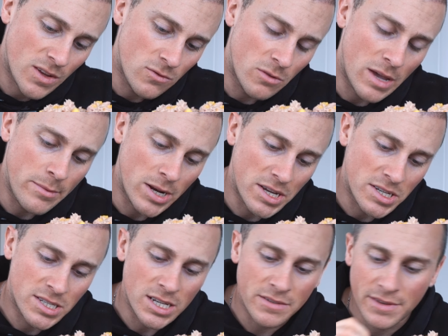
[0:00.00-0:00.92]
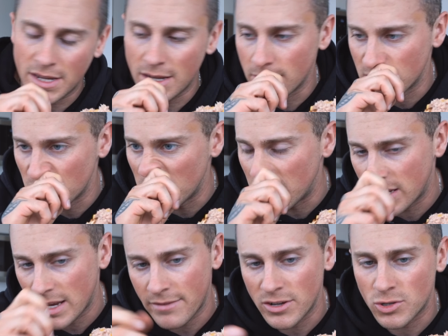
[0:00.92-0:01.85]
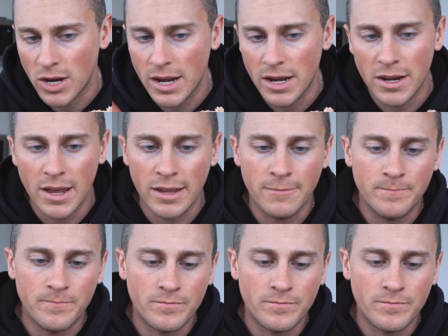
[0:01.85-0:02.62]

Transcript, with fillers: Well, maybe like six videos a week, every training day.